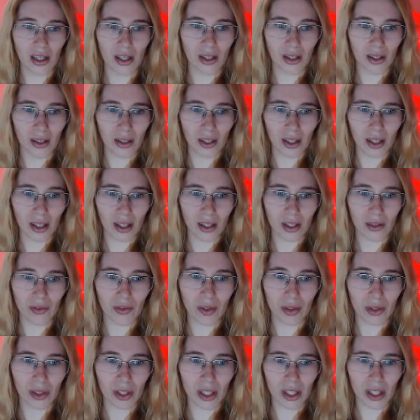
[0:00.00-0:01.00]
And if you
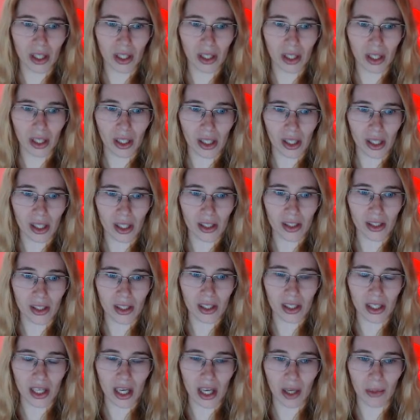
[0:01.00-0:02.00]
look here, it's just
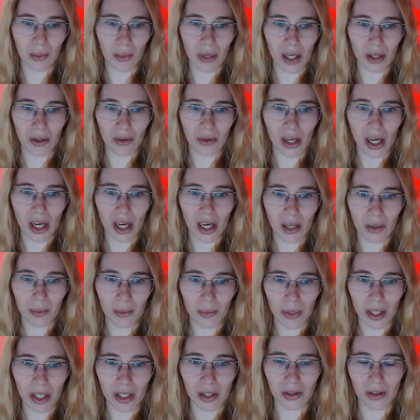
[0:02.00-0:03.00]
saying byte red,
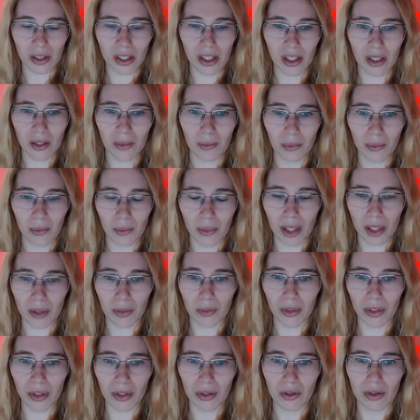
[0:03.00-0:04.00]
byte green, byte
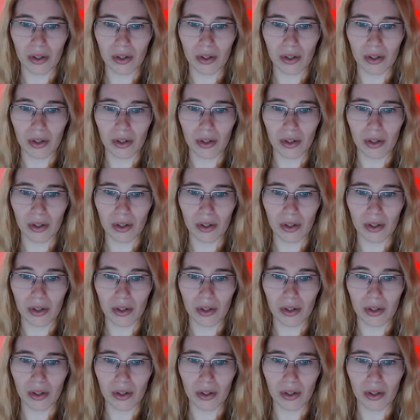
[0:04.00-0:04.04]
blue.